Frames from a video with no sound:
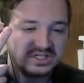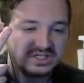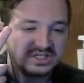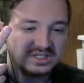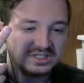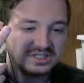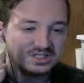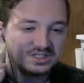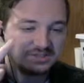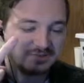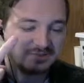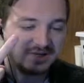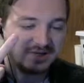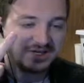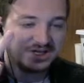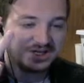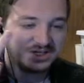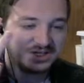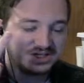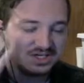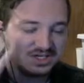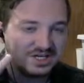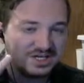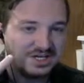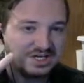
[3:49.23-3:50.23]

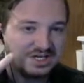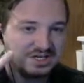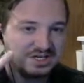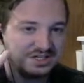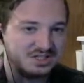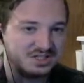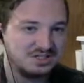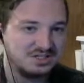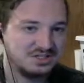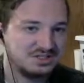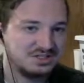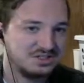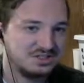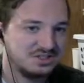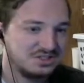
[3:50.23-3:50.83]
Spanish, and English.